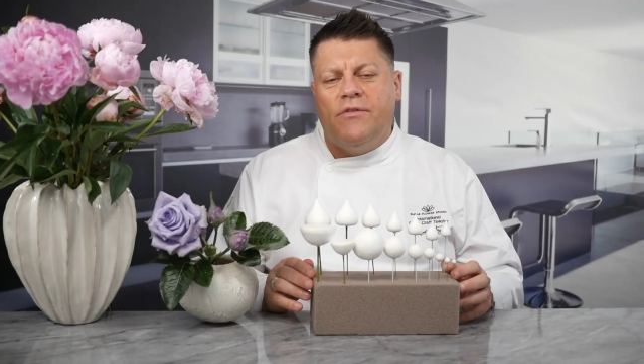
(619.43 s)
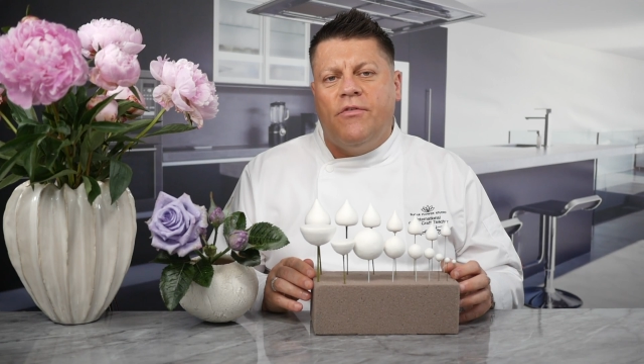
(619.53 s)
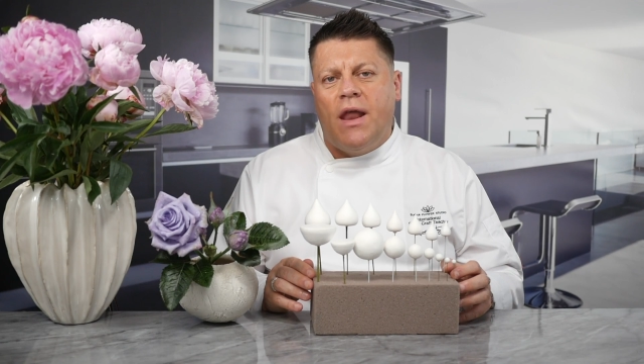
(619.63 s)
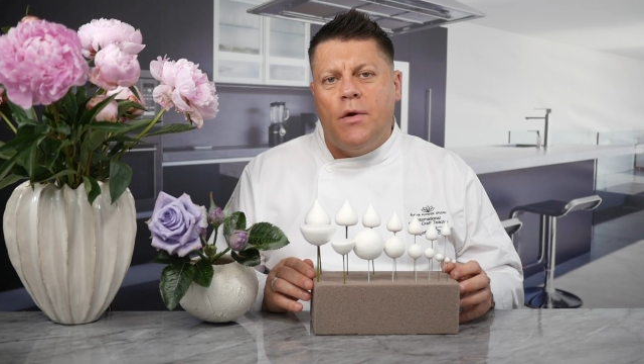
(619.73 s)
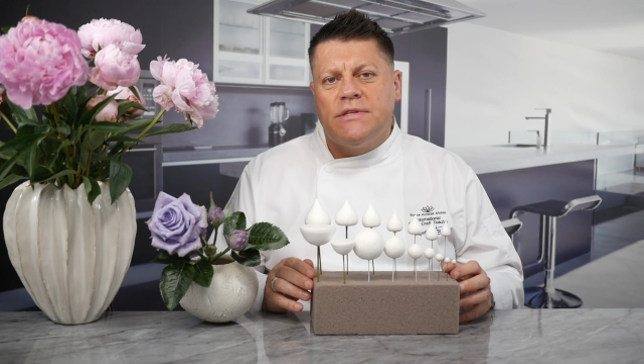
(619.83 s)

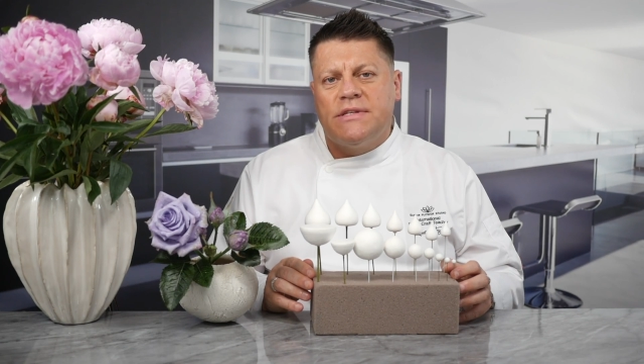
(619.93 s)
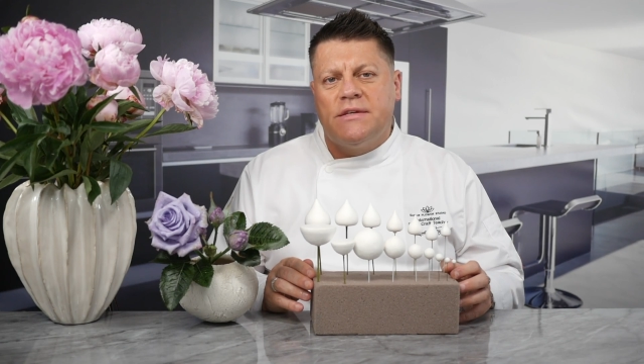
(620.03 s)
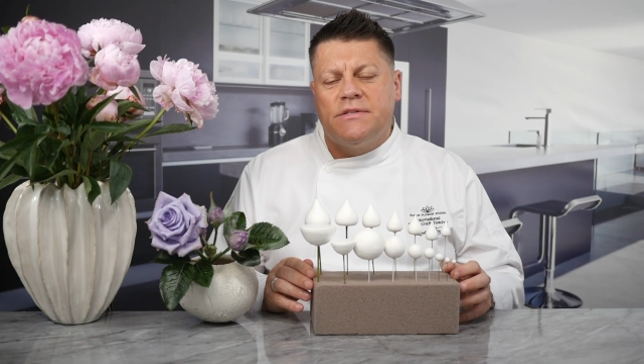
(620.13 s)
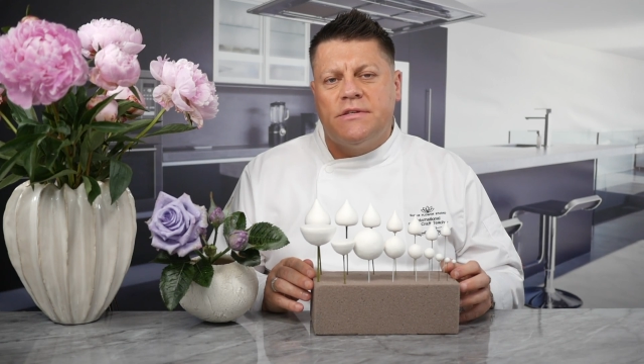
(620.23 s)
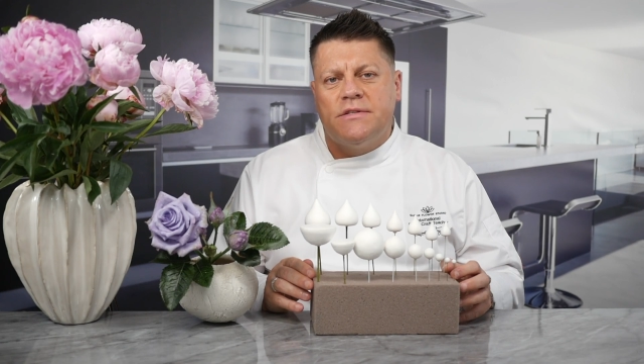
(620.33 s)
flower
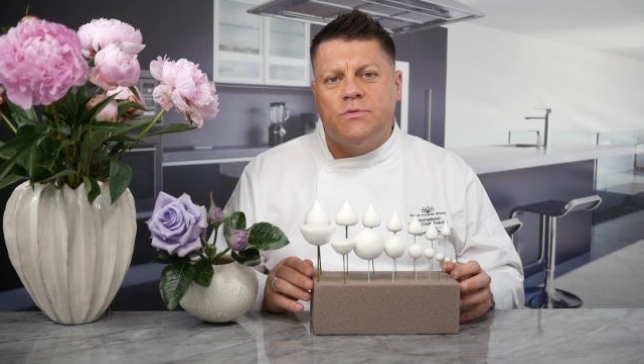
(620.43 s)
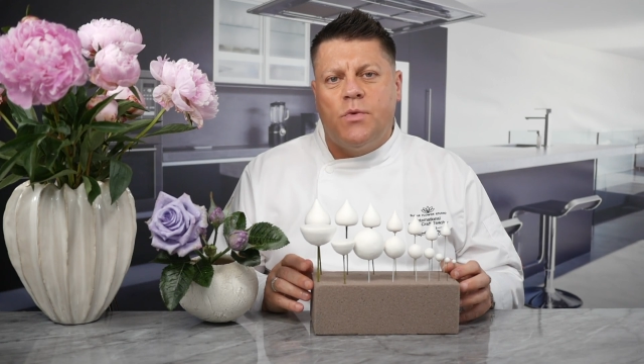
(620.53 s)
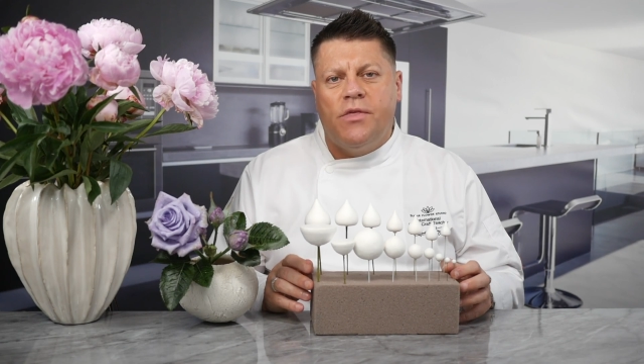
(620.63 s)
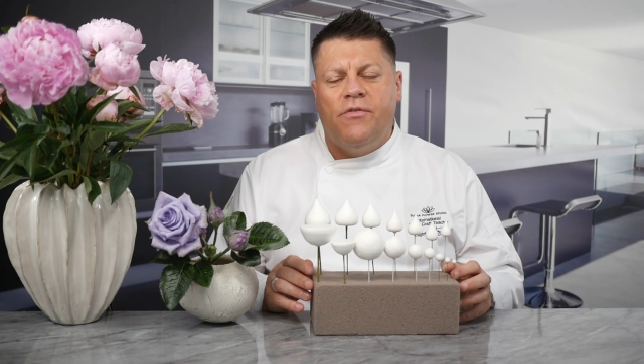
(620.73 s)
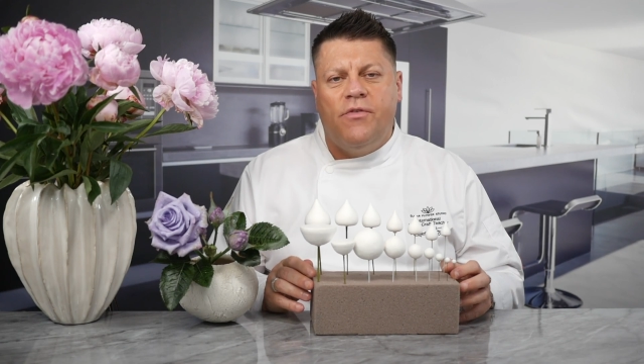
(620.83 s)
centres
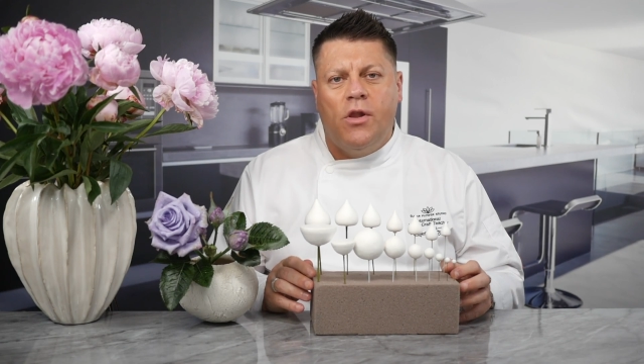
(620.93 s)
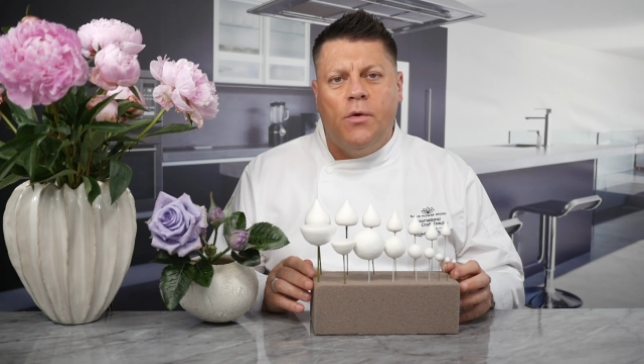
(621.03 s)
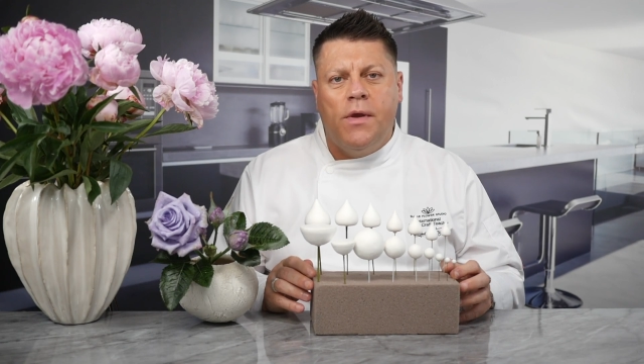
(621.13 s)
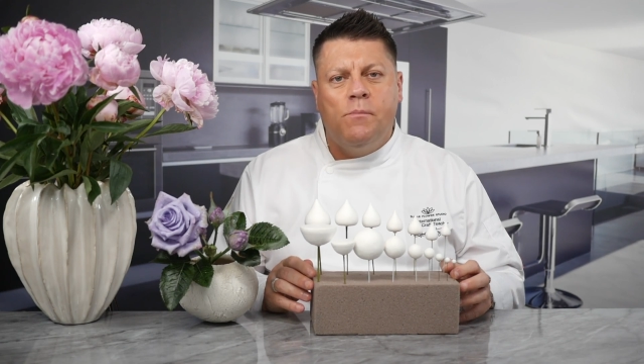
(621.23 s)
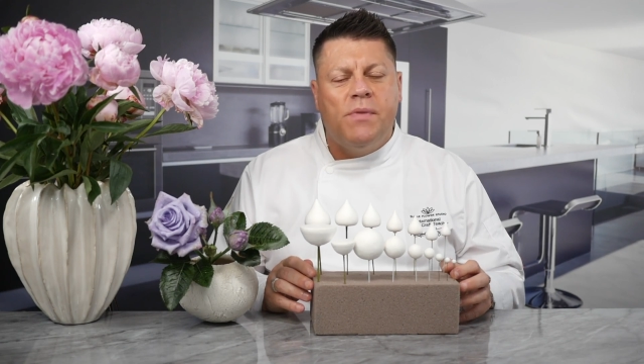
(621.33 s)
with the
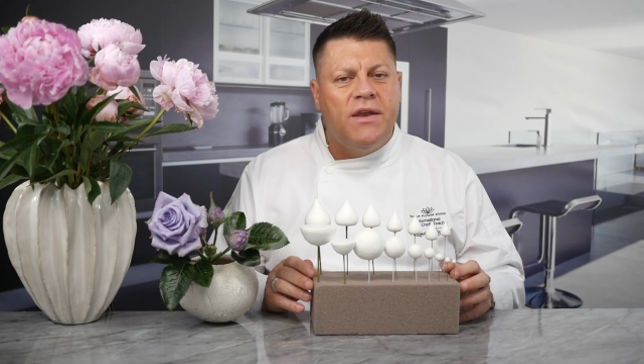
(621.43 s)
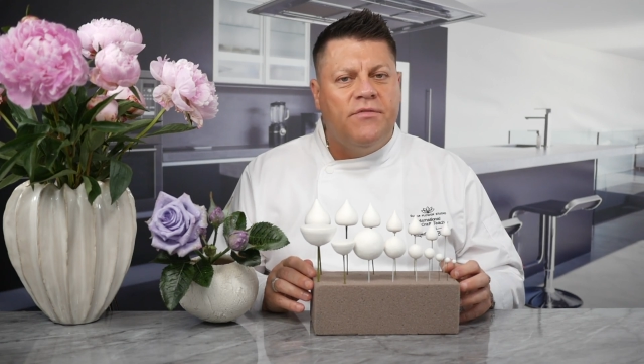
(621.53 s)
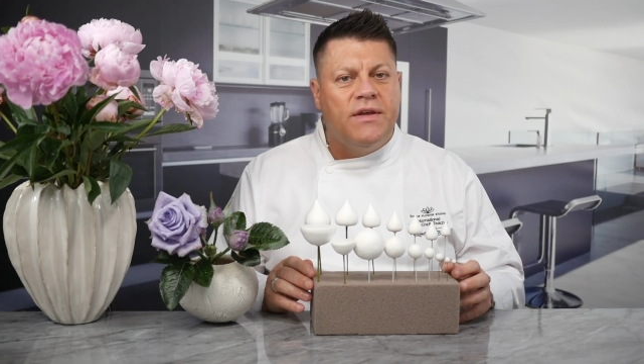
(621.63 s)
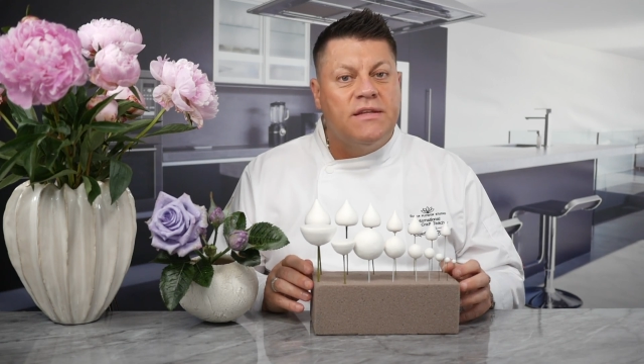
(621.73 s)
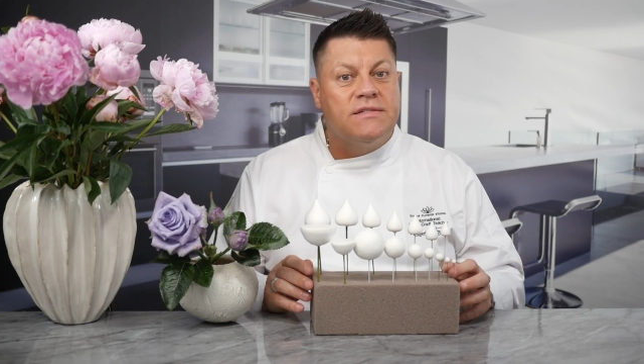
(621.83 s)
following
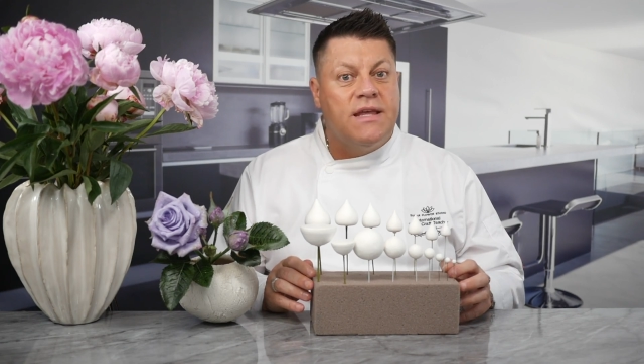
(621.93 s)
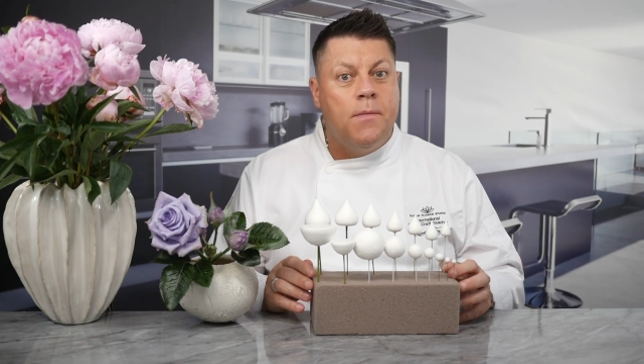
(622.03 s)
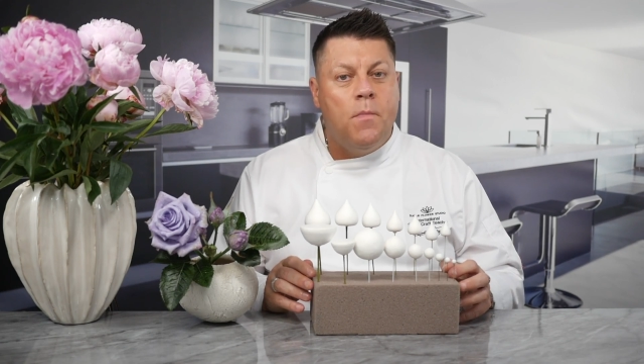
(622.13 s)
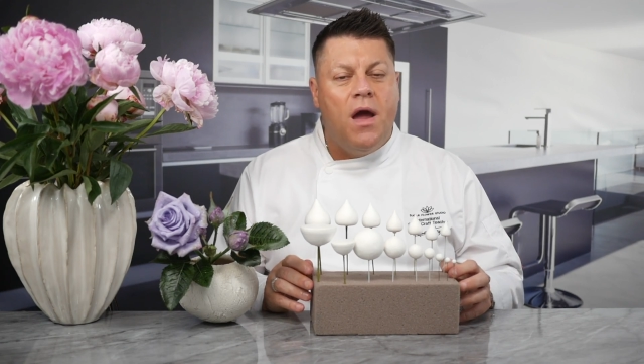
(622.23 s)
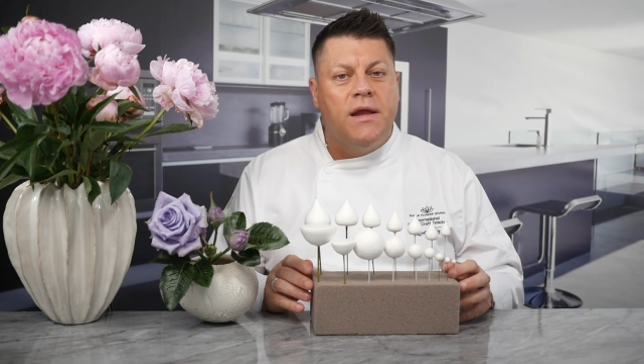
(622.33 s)
benefits
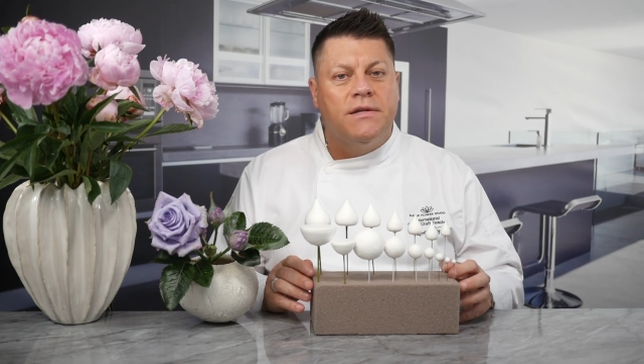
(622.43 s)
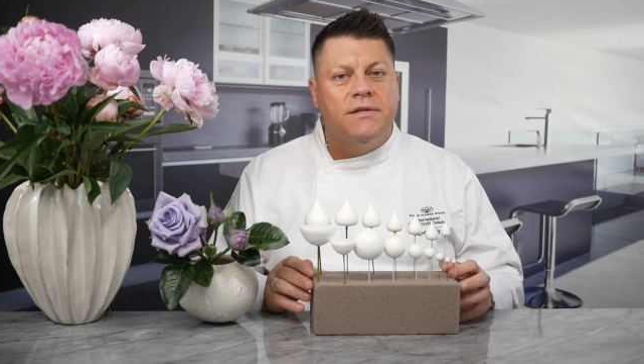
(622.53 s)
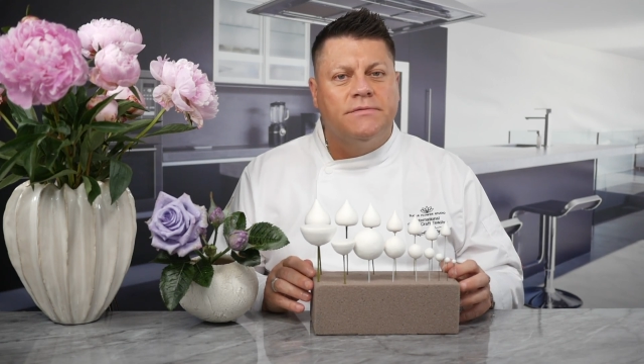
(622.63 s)
in mind.